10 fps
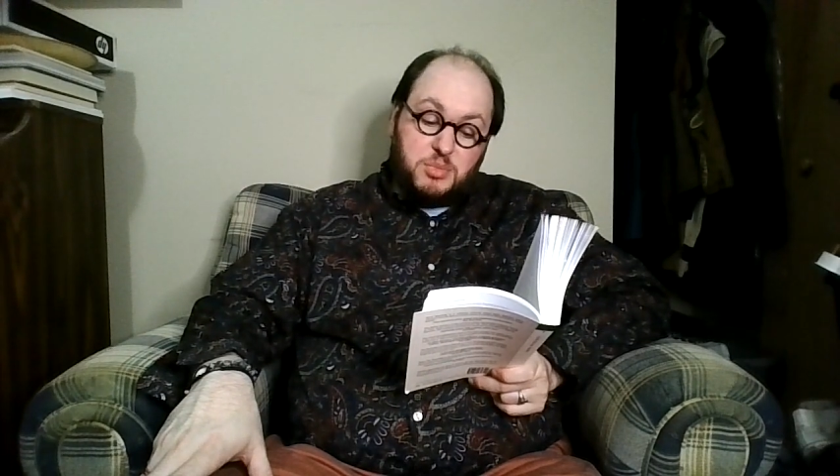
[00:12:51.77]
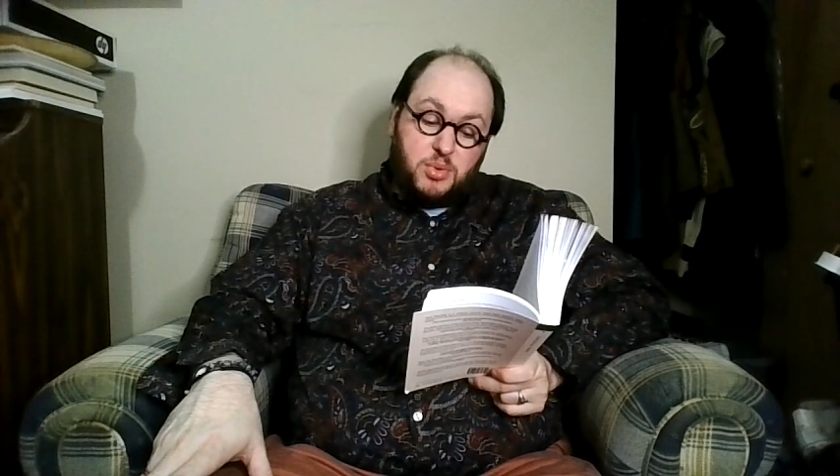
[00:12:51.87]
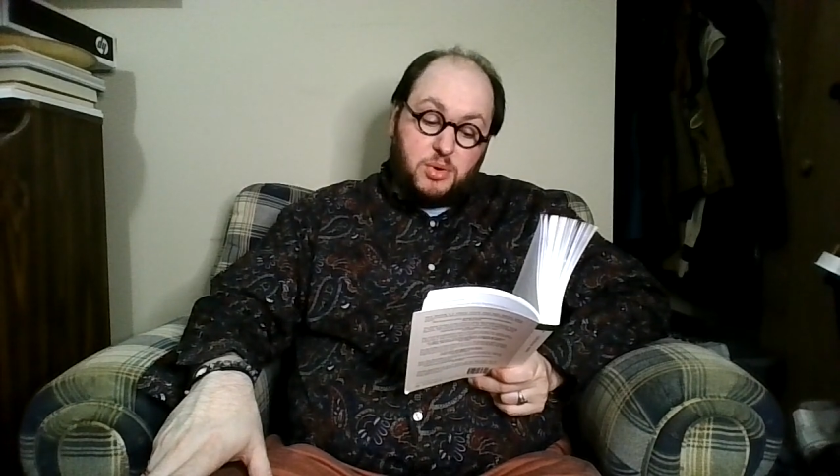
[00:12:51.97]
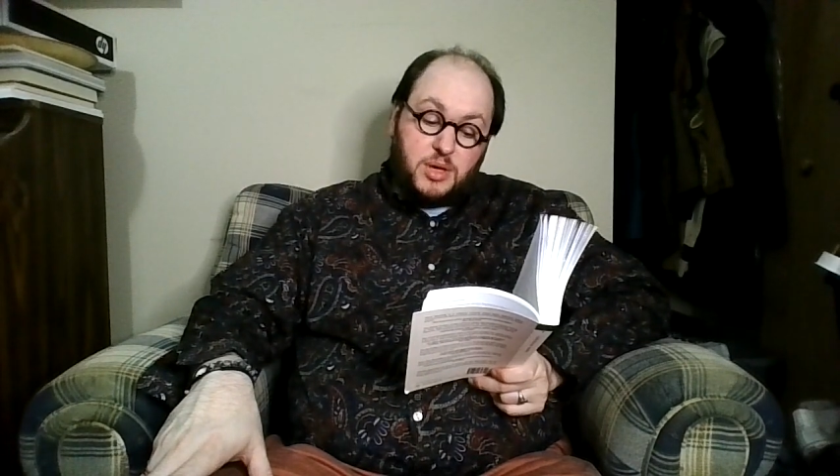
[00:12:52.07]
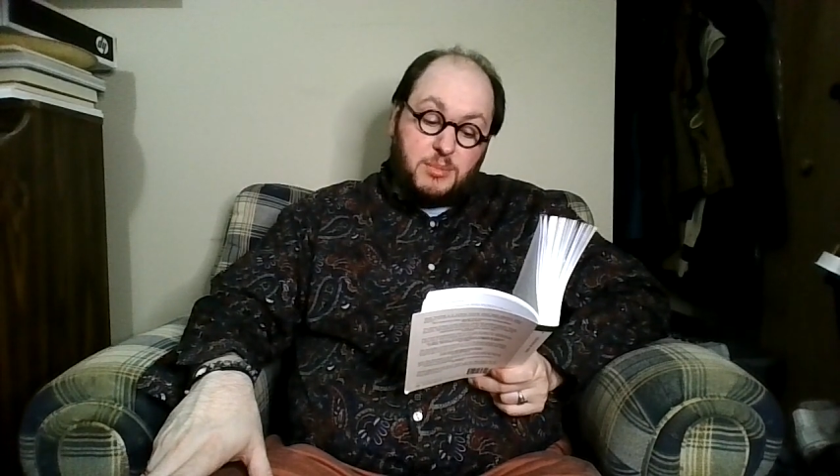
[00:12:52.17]

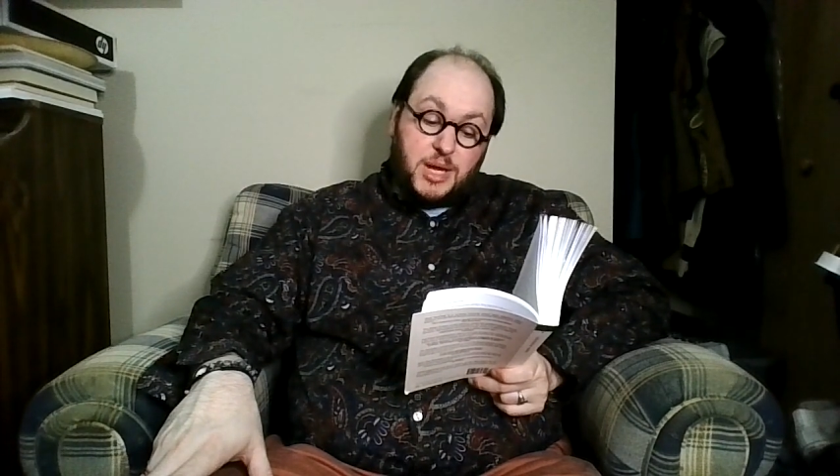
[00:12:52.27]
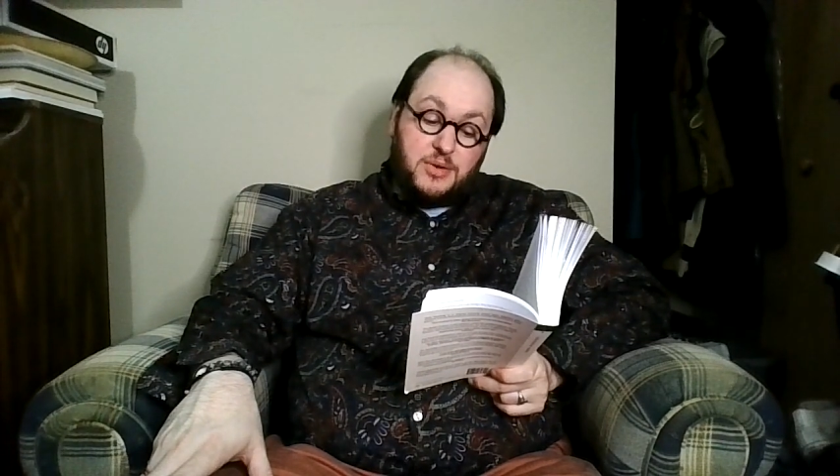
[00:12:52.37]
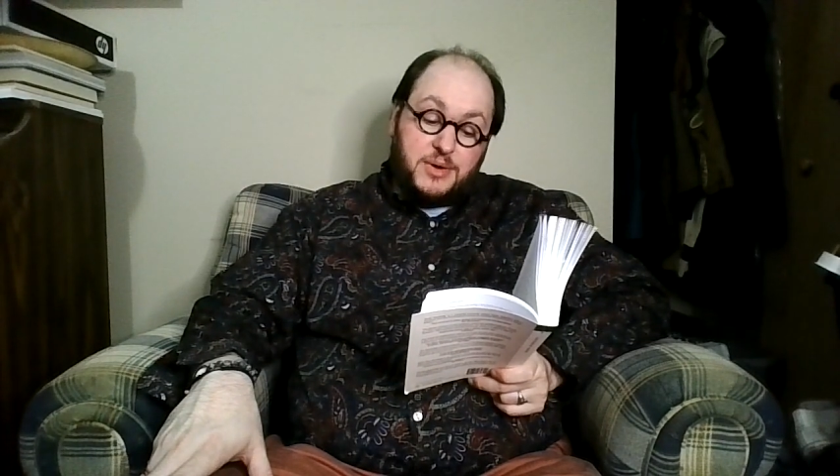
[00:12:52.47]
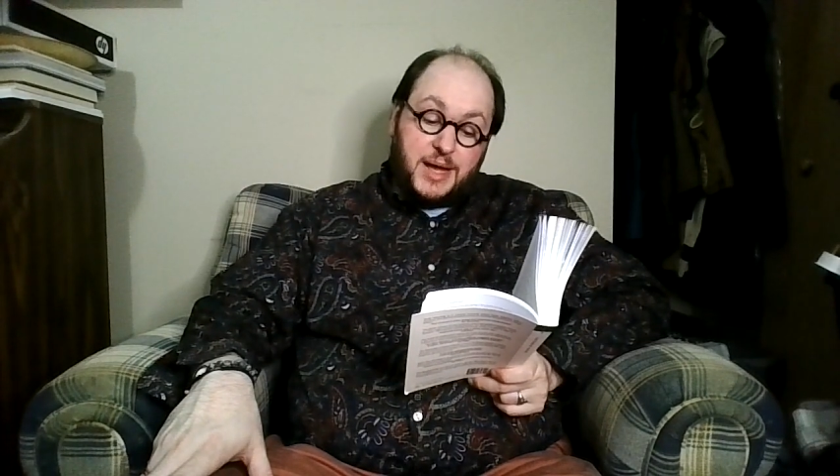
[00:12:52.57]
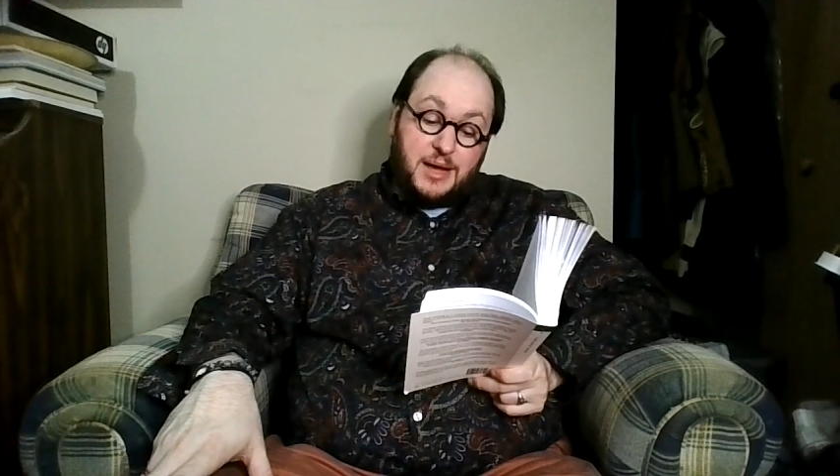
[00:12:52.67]
support in
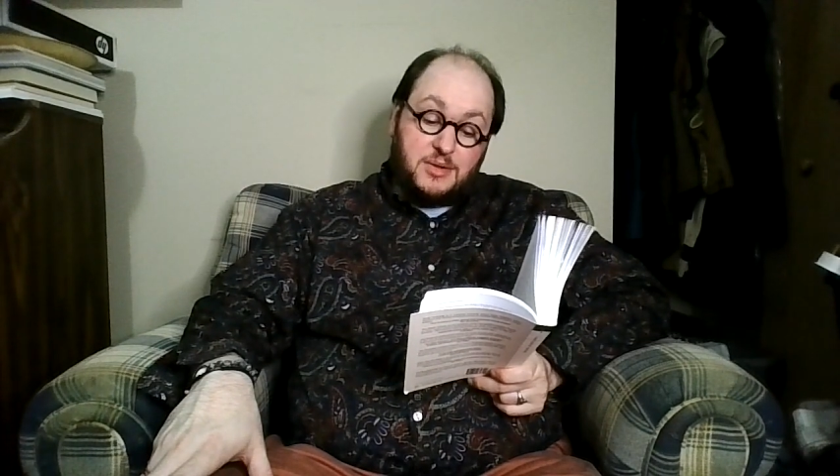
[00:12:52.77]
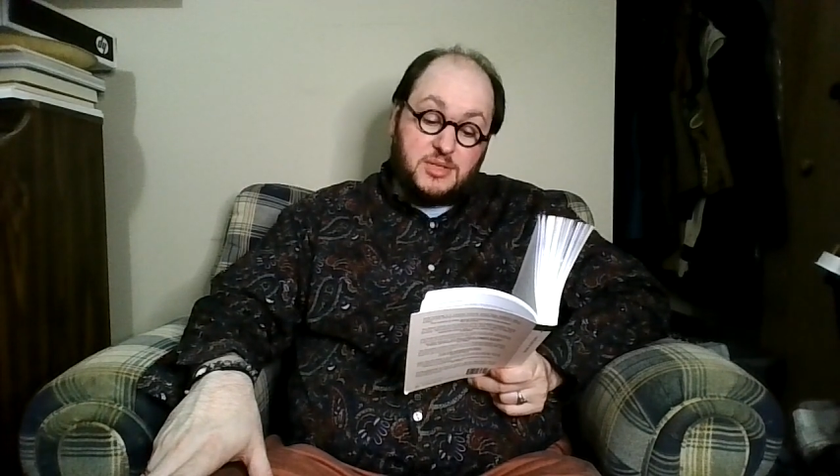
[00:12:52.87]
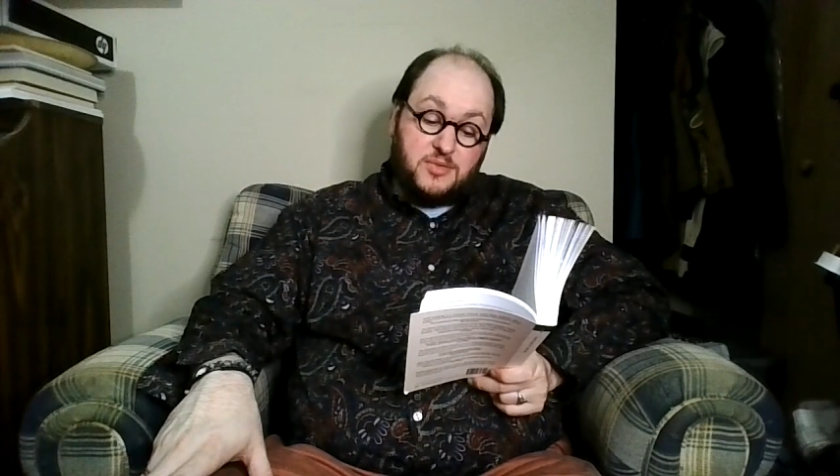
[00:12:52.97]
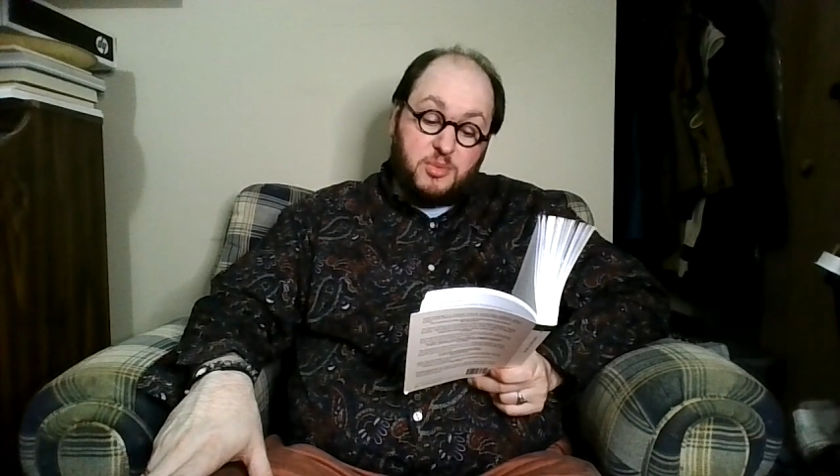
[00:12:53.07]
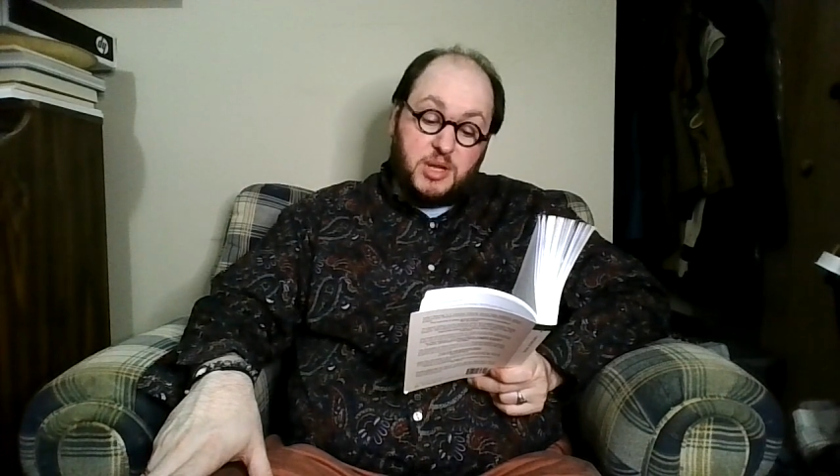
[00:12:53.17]
my own
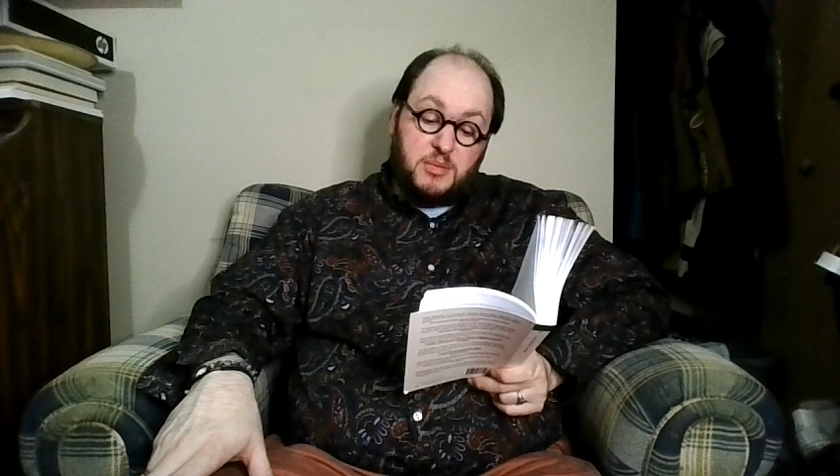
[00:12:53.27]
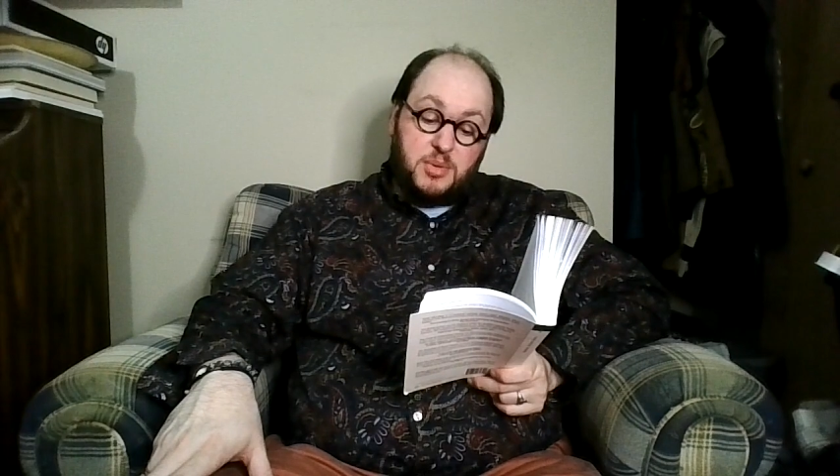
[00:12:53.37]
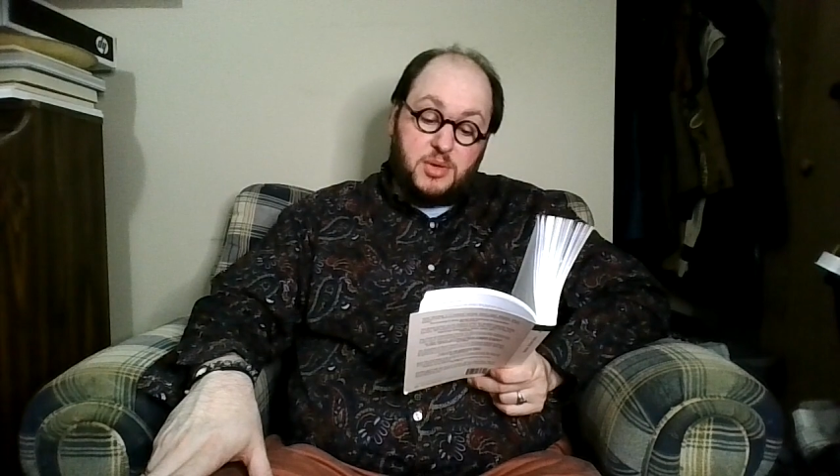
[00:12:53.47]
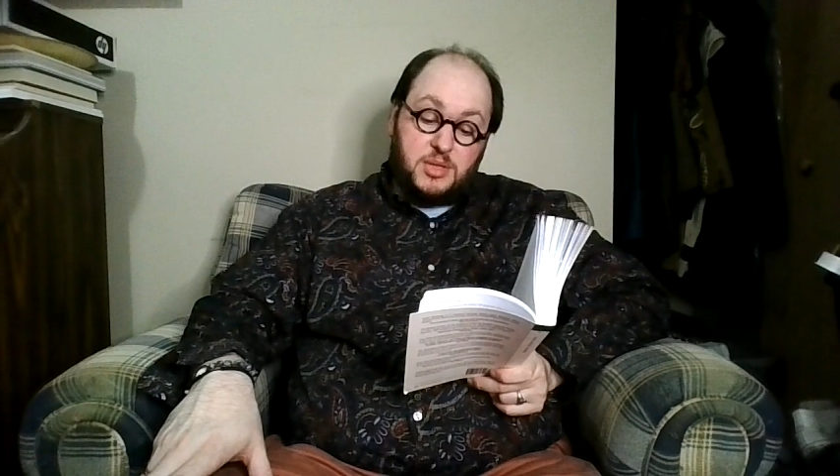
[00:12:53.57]
house for being